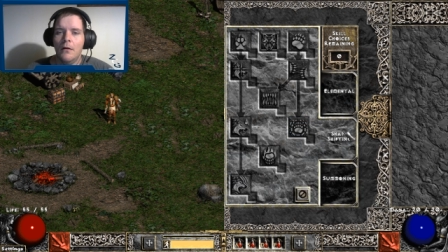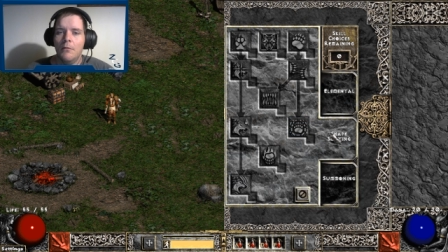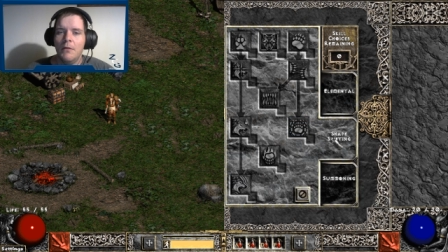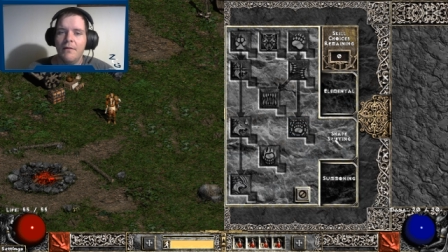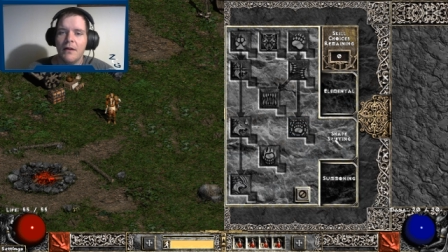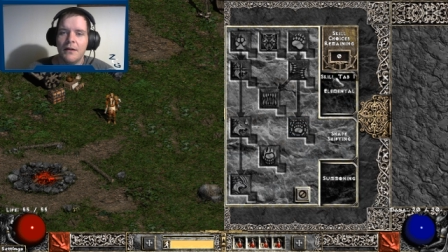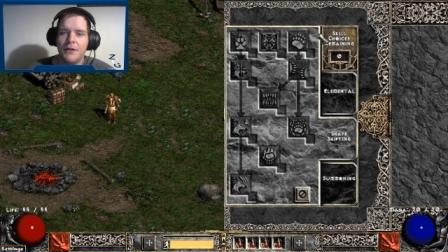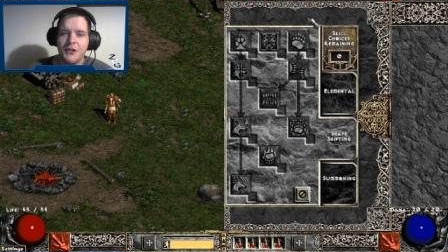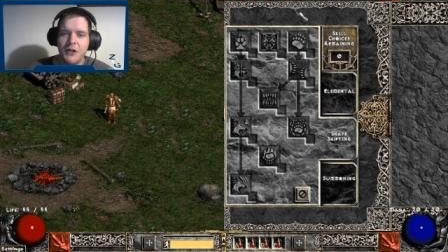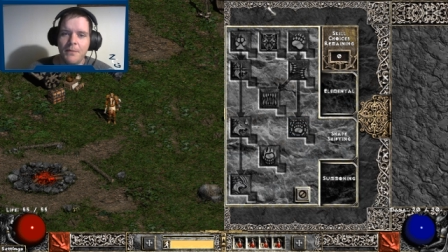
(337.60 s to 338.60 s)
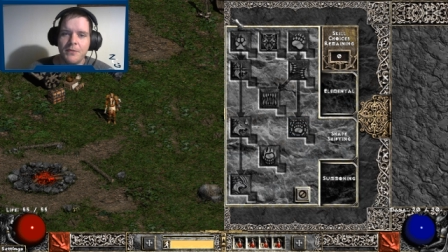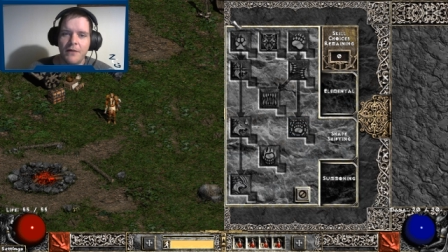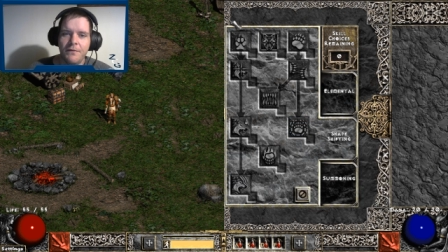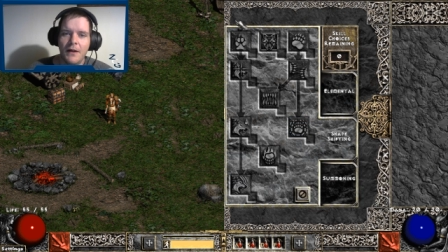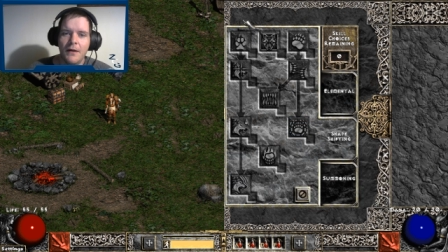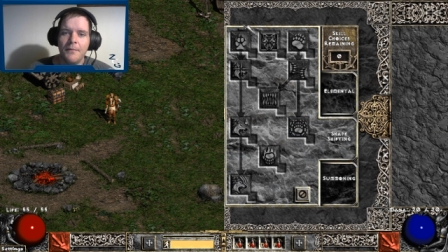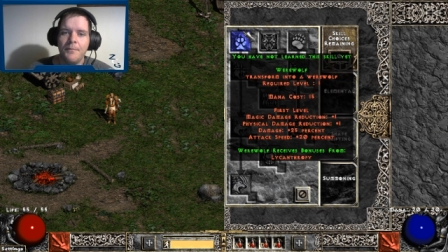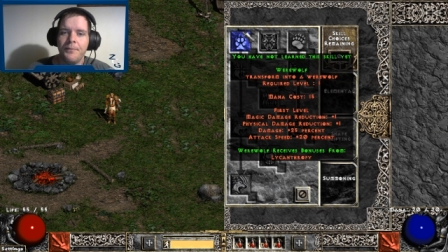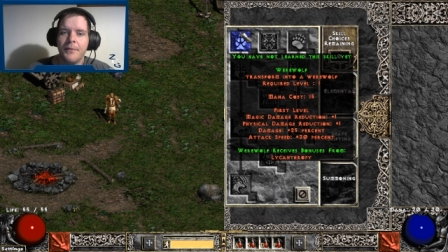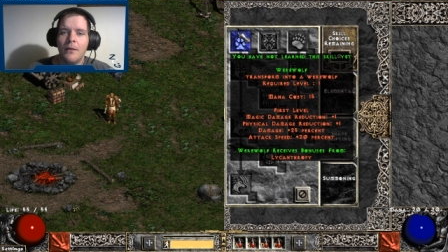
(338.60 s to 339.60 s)
Moving on to shapeshifting,
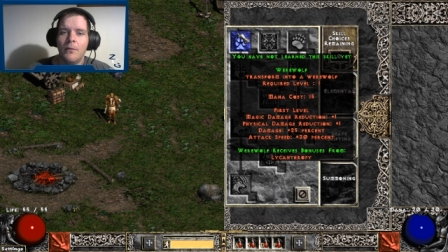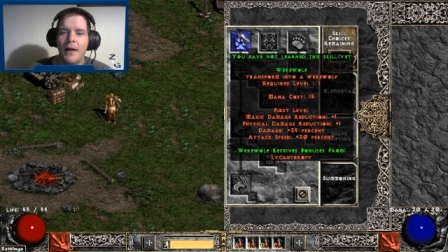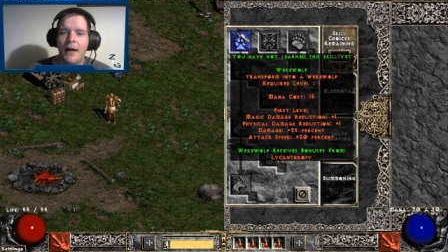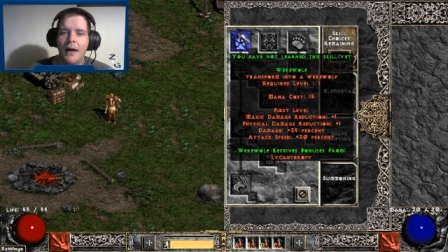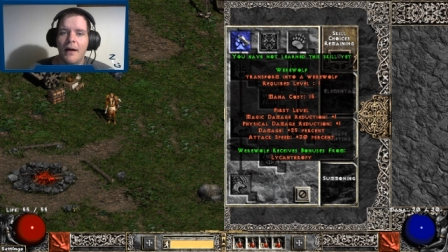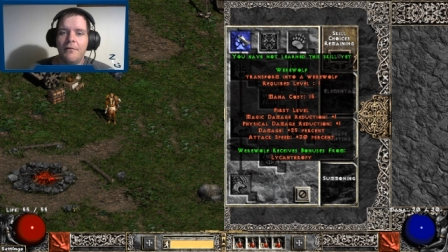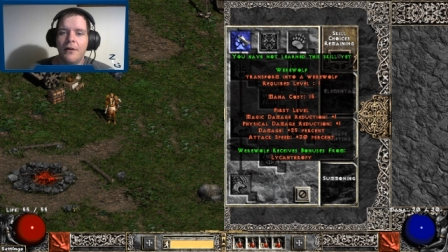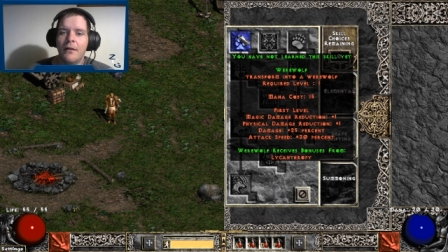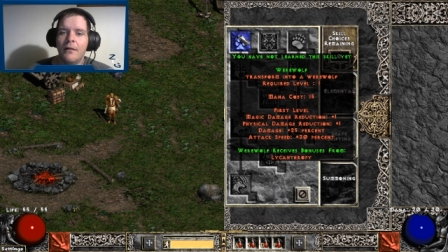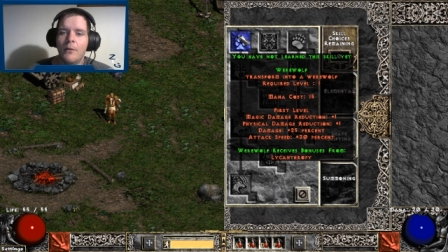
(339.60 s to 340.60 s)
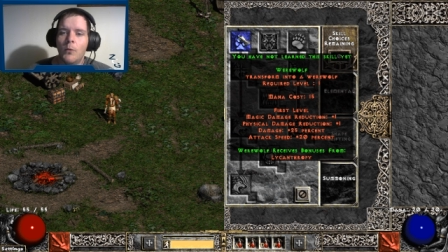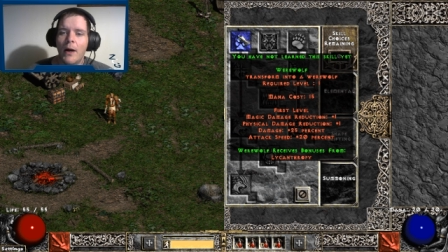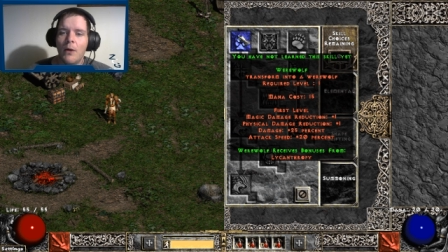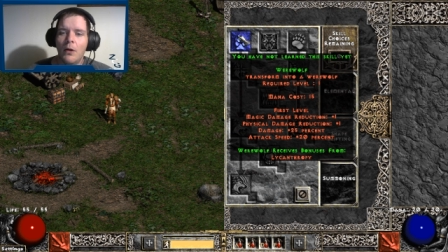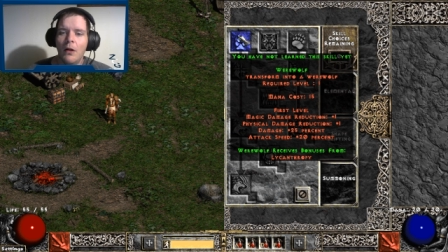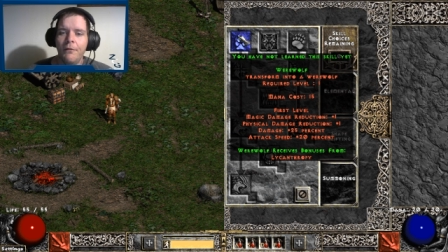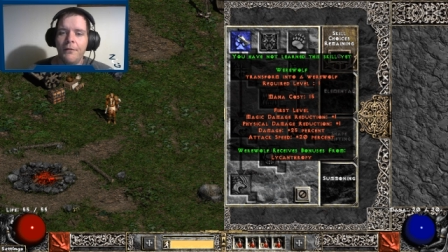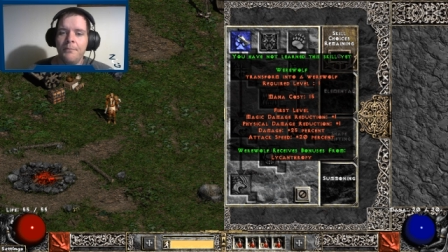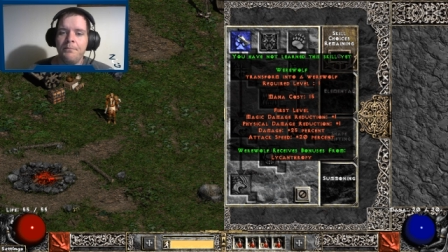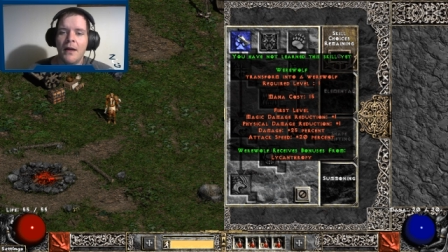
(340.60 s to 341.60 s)
we have
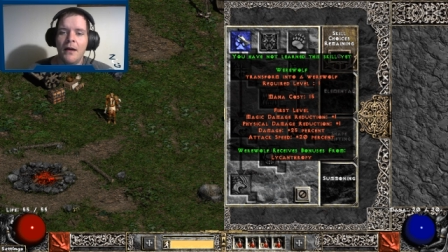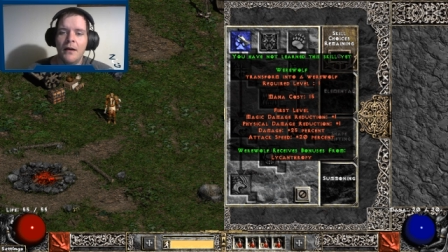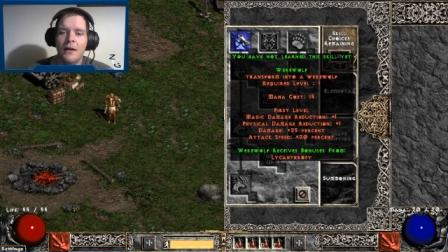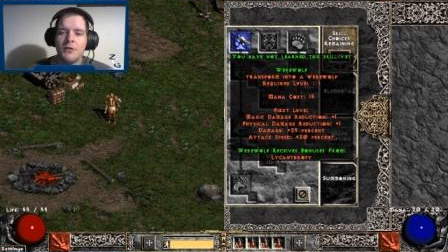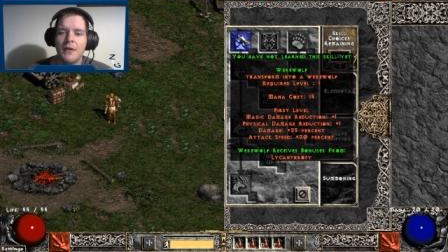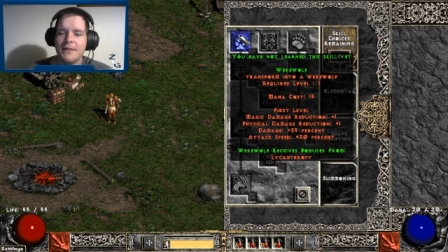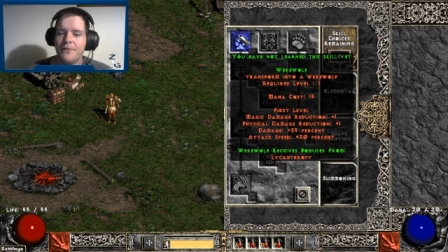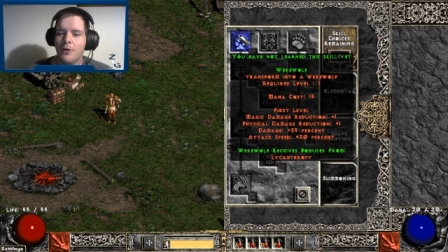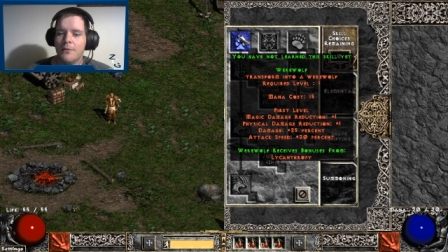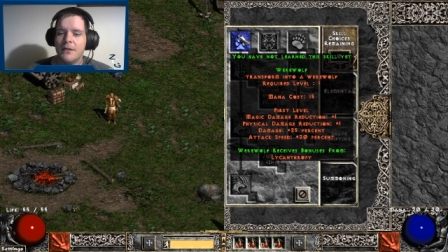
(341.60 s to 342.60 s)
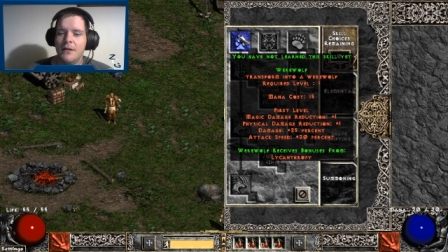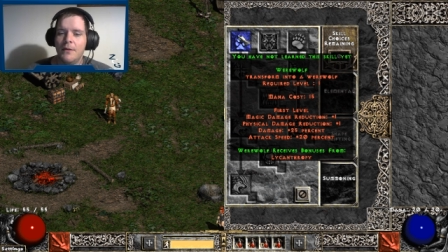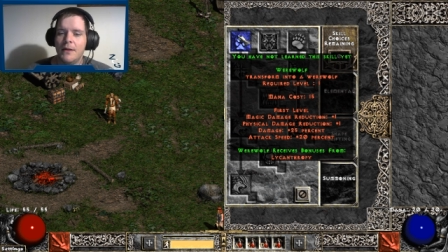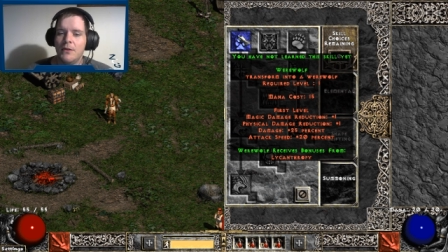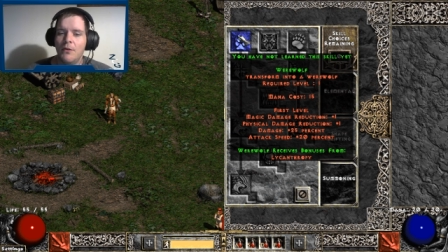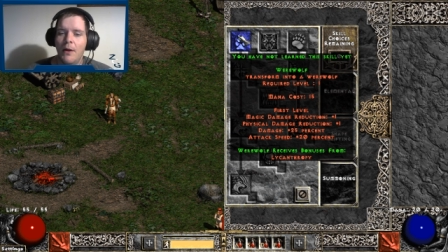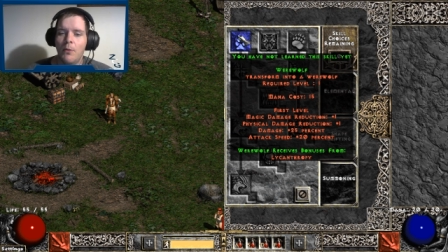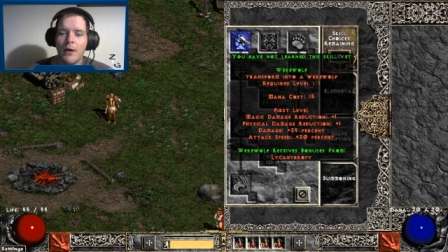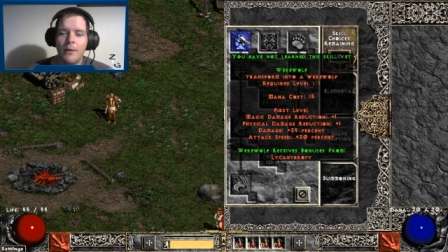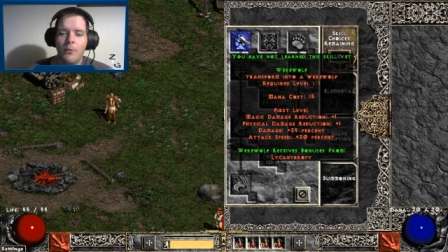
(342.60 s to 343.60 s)
Werewolf. Transforms you into a
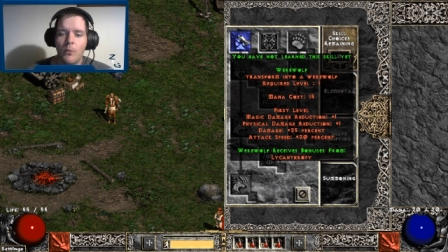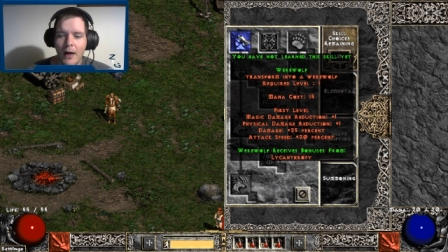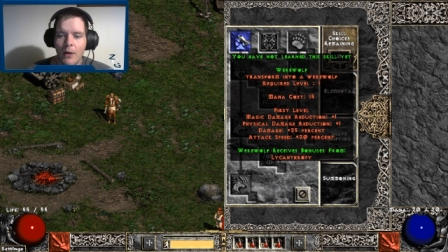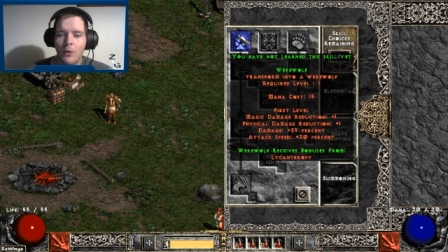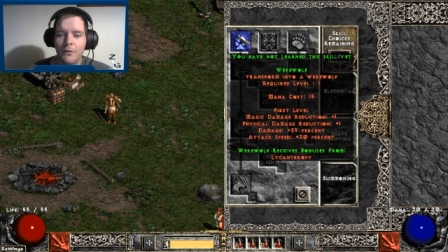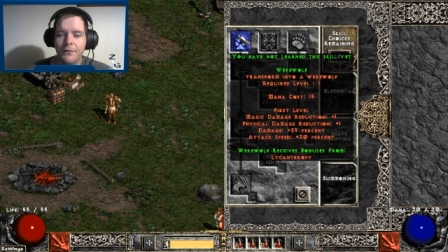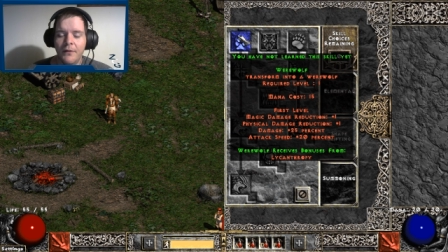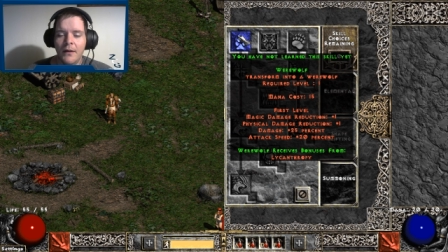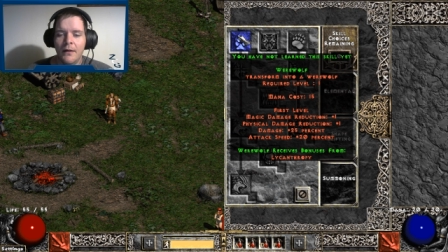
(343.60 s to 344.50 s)
werewolf.